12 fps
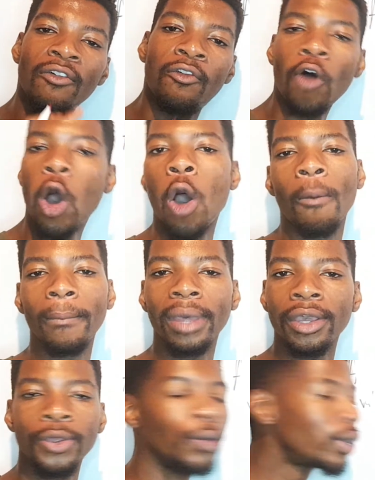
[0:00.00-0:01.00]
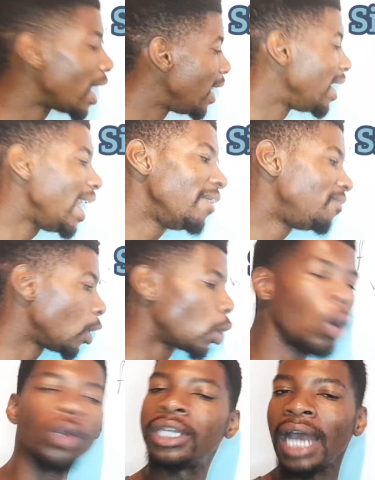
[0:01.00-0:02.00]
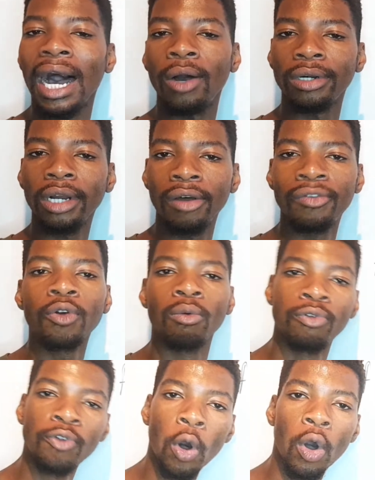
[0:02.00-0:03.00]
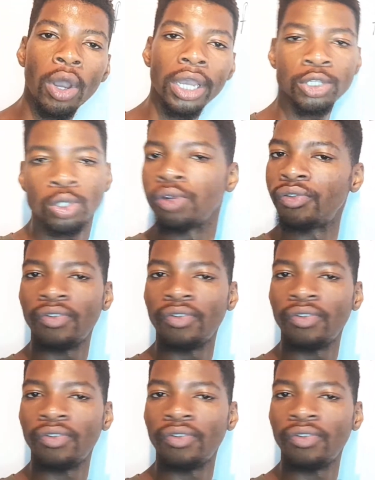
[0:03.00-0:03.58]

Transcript: form. You can never go down from 4 is to